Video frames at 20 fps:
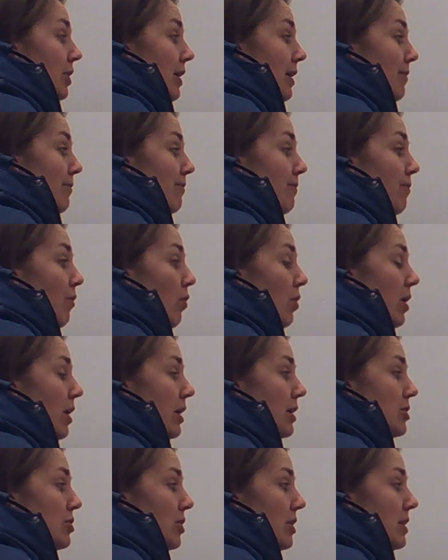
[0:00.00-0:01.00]
look at
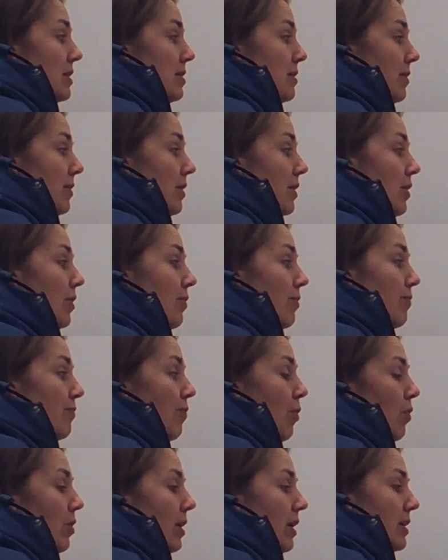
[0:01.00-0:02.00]
400.
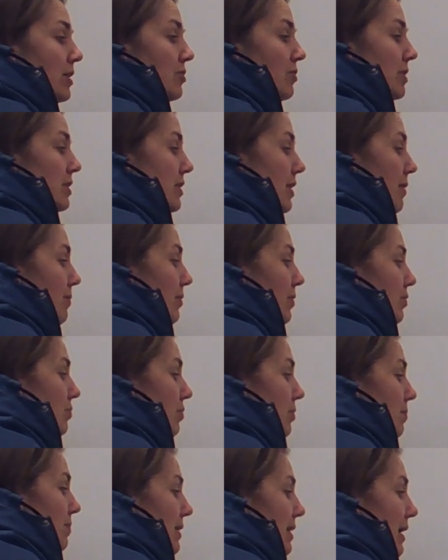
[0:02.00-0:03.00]
400 doubled
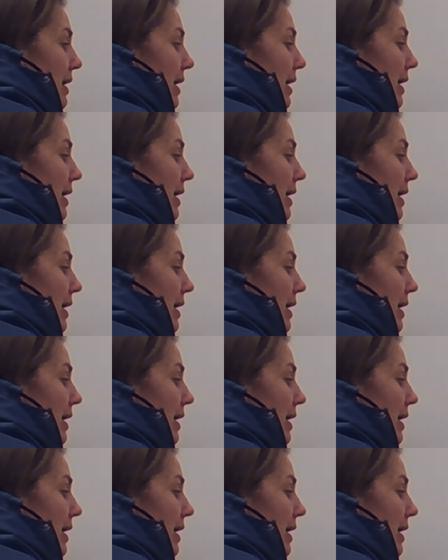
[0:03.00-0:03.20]
would be